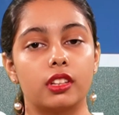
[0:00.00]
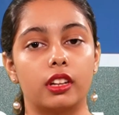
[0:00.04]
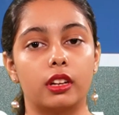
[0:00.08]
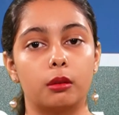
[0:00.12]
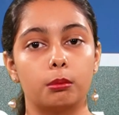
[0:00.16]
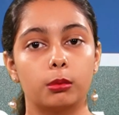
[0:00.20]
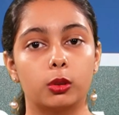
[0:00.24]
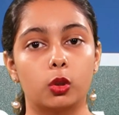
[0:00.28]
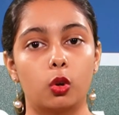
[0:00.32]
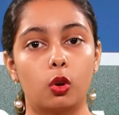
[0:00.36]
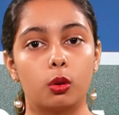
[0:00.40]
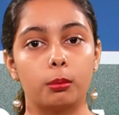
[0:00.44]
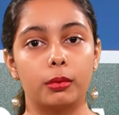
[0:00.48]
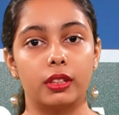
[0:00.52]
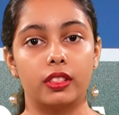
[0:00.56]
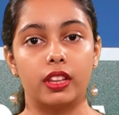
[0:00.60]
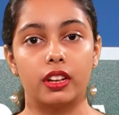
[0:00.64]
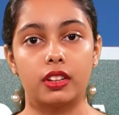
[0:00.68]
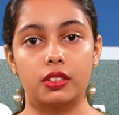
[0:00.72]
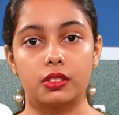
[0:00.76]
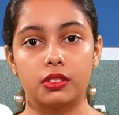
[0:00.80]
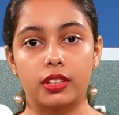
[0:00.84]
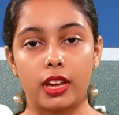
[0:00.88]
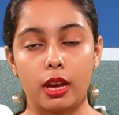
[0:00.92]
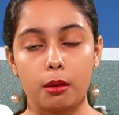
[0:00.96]
unemployment that
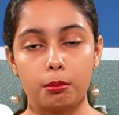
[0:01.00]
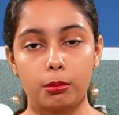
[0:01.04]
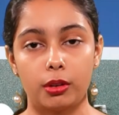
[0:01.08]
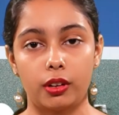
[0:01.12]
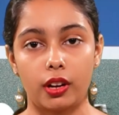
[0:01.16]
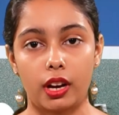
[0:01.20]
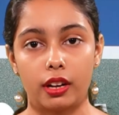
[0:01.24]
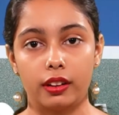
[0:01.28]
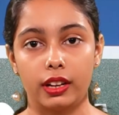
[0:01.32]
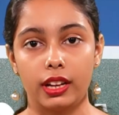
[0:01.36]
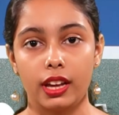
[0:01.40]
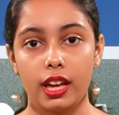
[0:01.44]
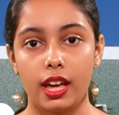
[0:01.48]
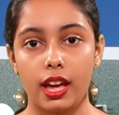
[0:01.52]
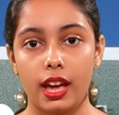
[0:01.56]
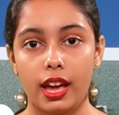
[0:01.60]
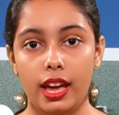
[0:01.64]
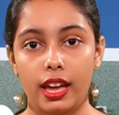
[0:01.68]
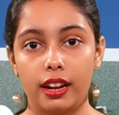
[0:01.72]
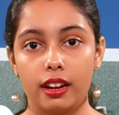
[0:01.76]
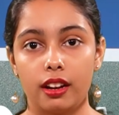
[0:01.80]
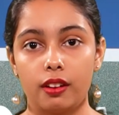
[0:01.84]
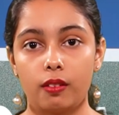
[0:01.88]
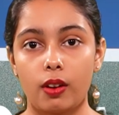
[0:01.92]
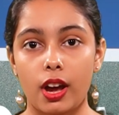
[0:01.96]
is temporary
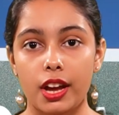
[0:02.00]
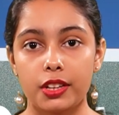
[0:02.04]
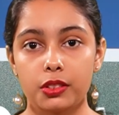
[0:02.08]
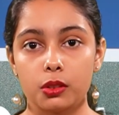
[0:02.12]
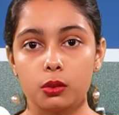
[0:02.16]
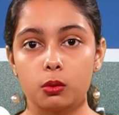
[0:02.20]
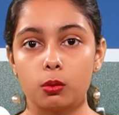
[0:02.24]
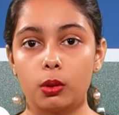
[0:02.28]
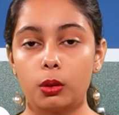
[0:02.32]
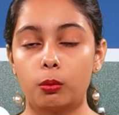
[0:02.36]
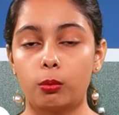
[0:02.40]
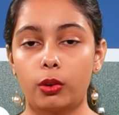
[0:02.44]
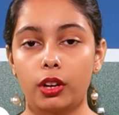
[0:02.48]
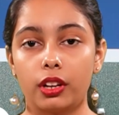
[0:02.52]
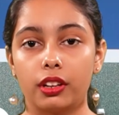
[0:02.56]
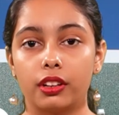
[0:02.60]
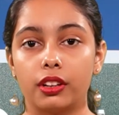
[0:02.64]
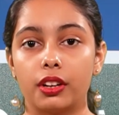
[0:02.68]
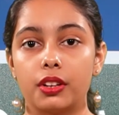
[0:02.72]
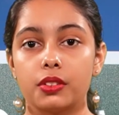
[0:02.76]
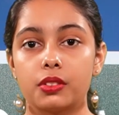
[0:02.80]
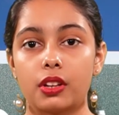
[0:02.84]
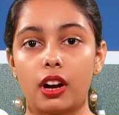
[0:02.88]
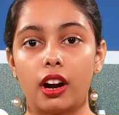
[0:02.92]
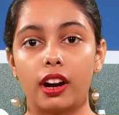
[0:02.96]
and arises when
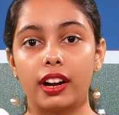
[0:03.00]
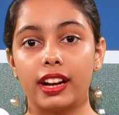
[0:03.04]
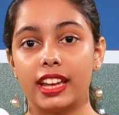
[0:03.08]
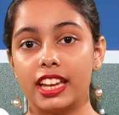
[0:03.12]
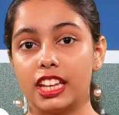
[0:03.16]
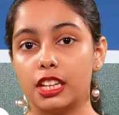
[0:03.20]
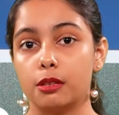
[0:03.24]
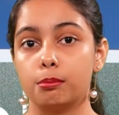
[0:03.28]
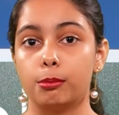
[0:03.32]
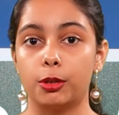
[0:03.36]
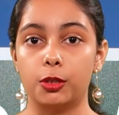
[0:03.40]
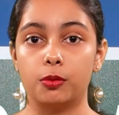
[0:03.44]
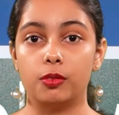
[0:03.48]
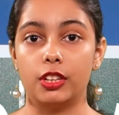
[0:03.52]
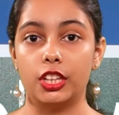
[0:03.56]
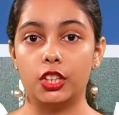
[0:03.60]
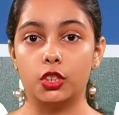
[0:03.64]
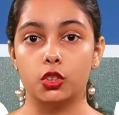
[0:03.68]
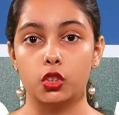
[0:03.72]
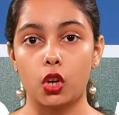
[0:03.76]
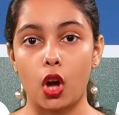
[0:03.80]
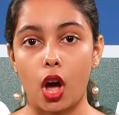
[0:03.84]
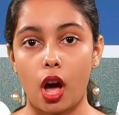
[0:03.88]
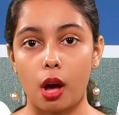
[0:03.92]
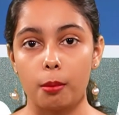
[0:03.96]
workers are in between
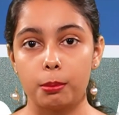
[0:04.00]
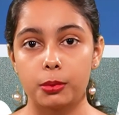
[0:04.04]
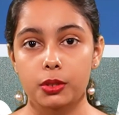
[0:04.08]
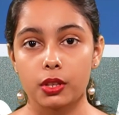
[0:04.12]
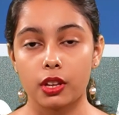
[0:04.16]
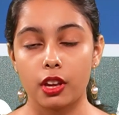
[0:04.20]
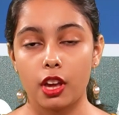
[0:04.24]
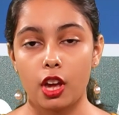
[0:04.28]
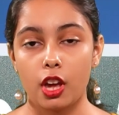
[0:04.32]
jobs,